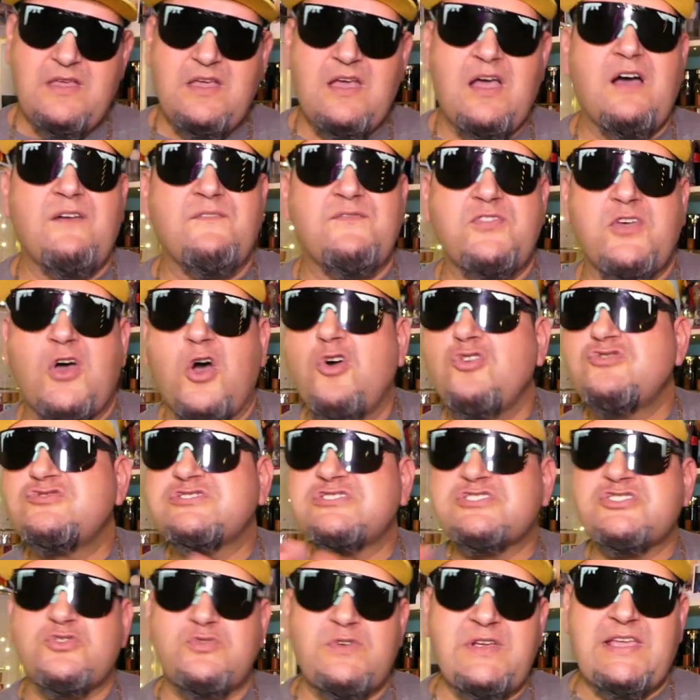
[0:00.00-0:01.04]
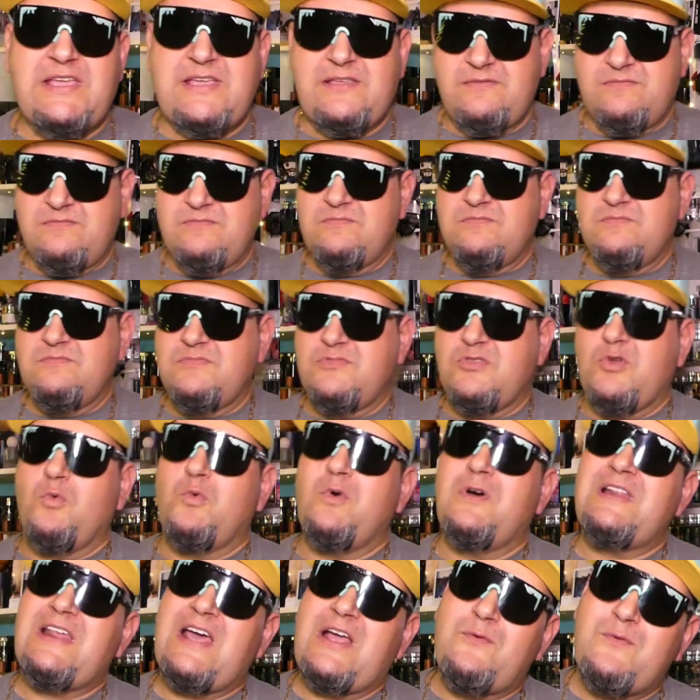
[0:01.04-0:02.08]
Of those three, the
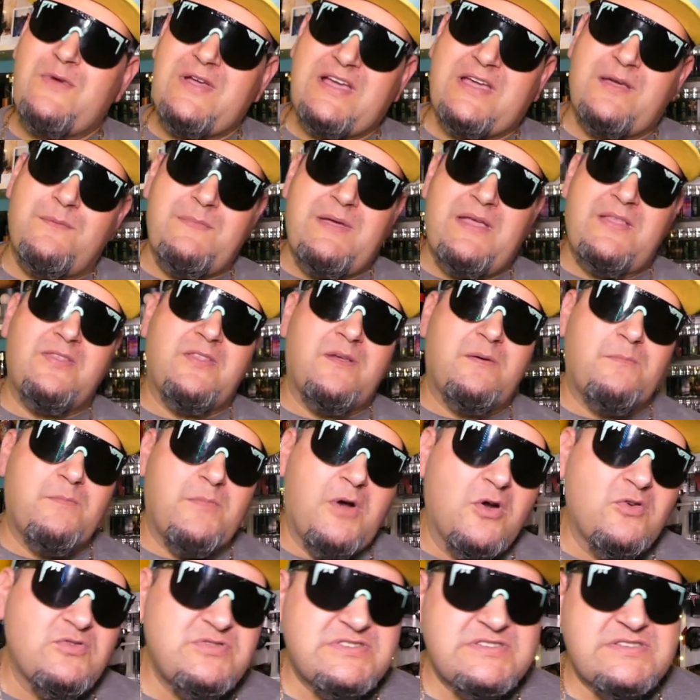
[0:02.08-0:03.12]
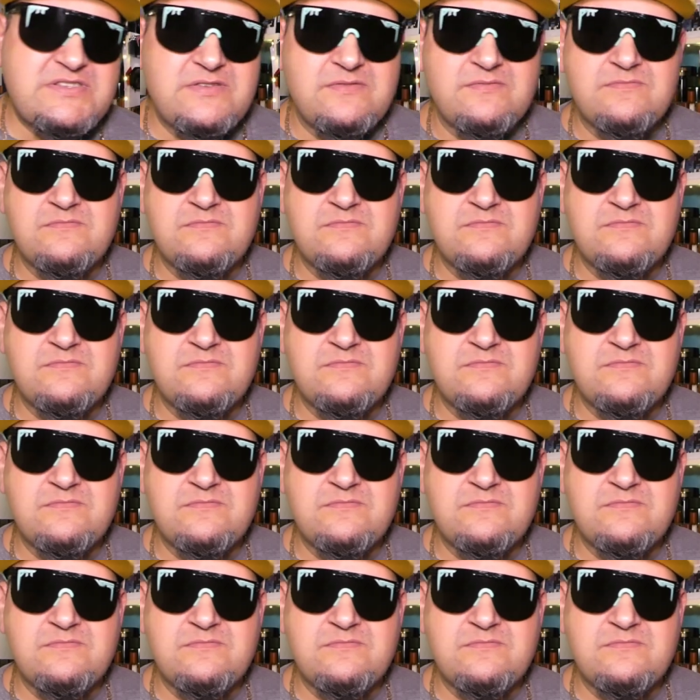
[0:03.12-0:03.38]
one I recommend the most